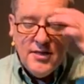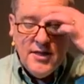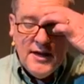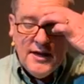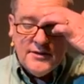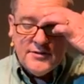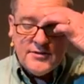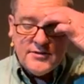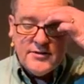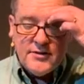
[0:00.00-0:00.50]

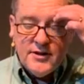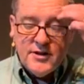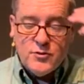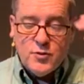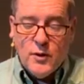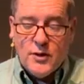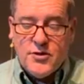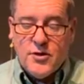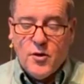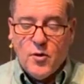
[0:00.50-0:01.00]
This
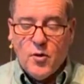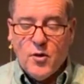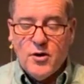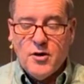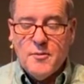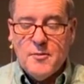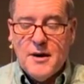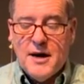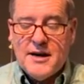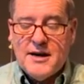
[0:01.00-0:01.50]
is what the
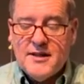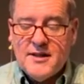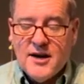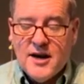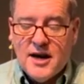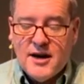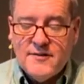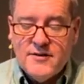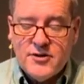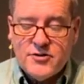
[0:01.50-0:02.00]
Lord Almighty,
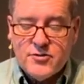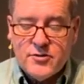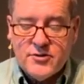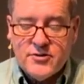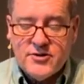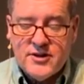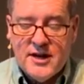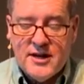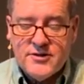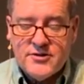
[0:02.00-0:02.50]
the God of
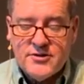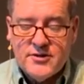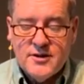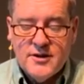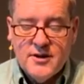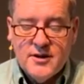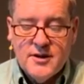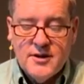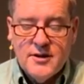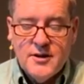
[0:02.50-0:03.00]
Israel, says
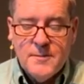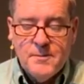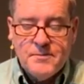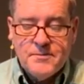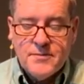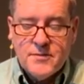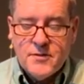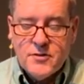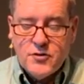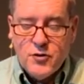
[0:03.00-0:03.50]

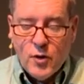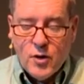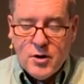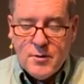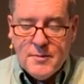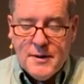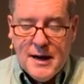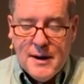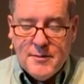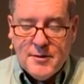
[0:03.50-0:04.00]

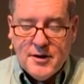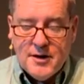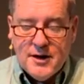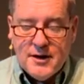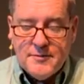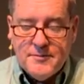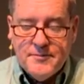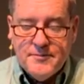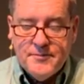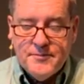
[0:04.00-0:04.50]
Daughter
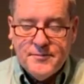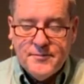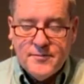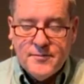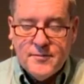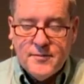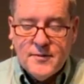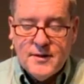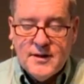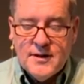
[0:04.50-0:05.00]
Babylon,
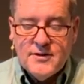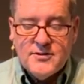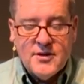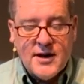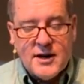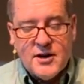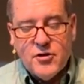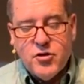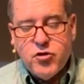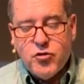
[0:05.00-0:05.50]

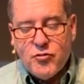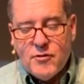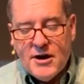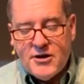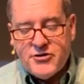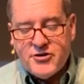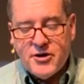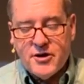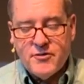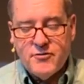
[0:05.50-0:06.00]
is like a
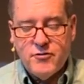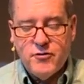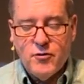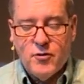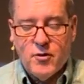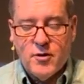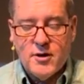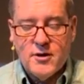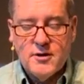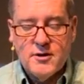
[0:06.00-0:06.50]
threshing
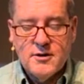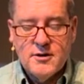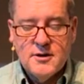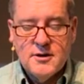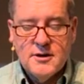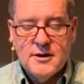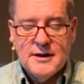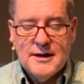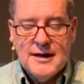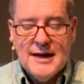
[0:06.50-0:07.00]
floor.
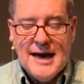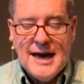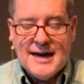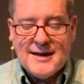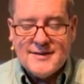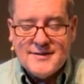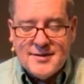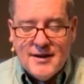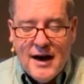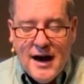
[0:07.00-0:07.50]

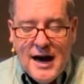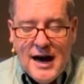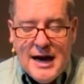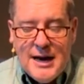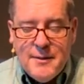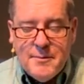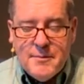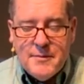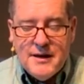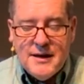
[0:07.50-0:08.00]
At a
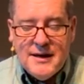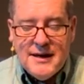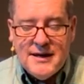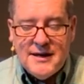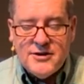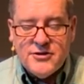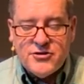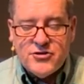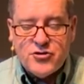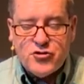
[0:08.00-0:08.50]
time
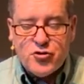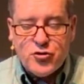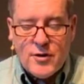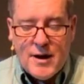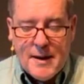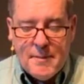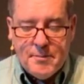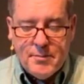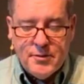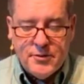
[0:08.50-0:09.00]
it is
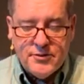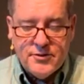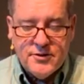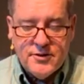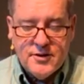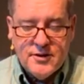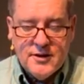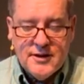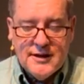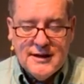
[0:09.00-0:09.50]
trampled.
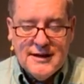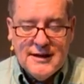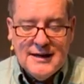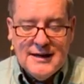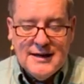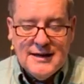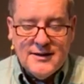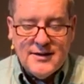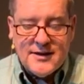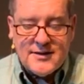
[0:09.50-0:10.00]

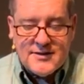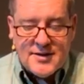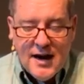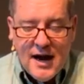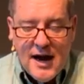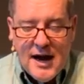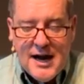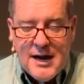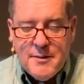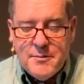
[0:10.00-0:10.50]
The
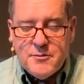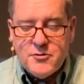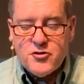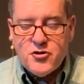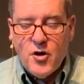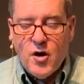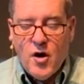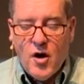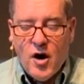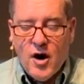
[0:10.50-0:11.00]

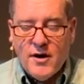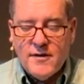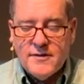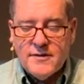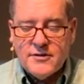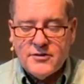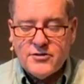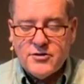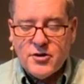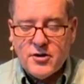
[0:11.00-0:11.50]
time to
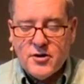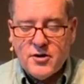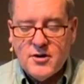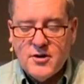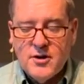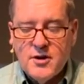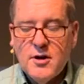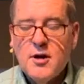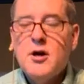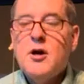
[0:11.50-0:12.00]
harvest
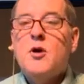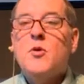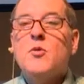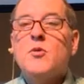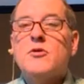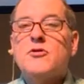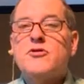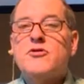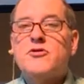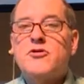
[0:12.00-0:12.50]
her
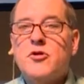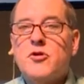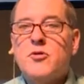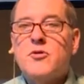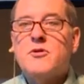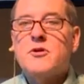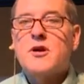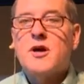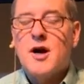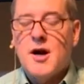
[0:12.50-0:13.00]
will
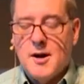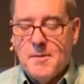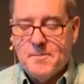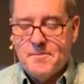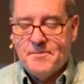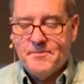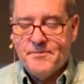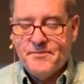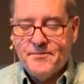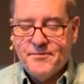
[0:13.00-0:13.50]
soon
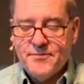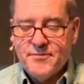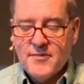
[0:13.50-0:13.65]
come.